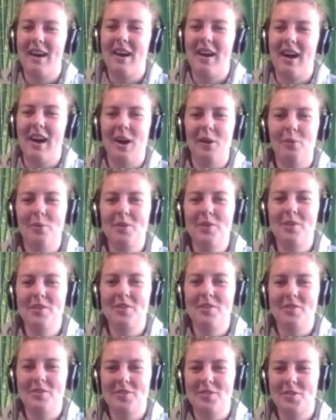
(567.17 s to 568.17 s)
I wouldn't
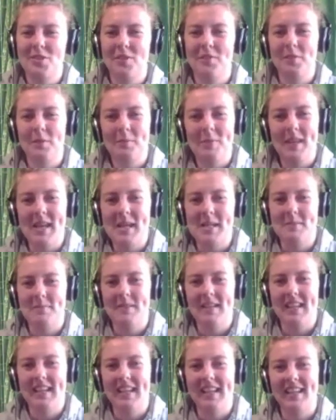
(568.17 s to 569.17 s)
shove the
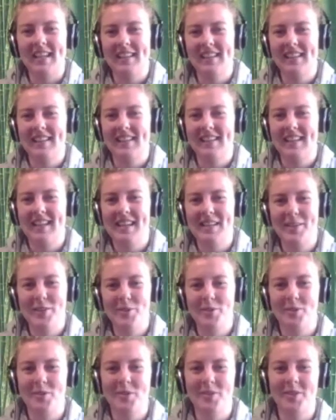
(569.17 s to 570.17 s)
PSP in a
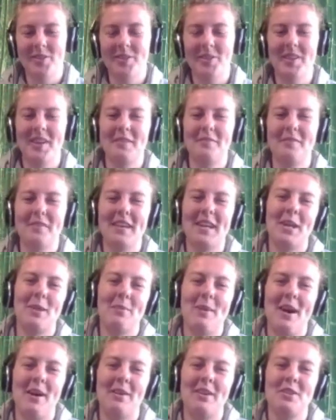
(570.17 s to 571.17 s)
drawer and forget
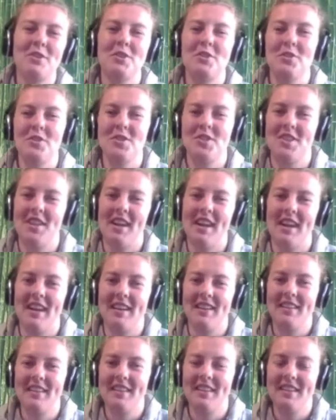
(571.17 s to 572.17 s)
about it just yet,
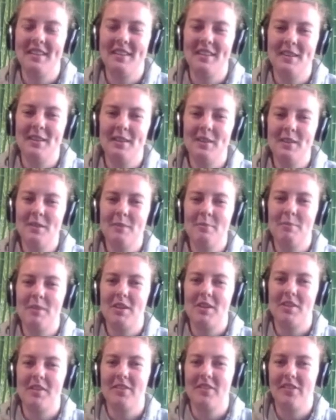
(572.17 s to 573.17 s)

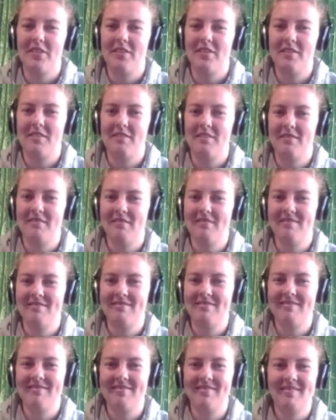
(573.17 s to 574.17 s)
because
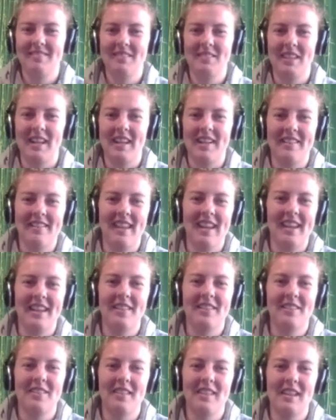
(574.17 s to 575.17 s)
like I say,
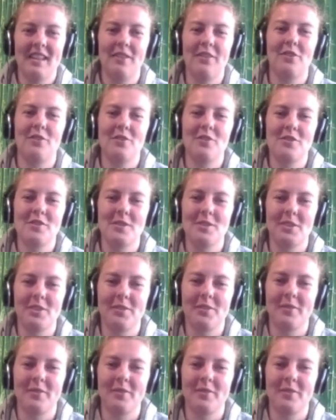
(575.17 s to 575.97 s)
it's good stuff.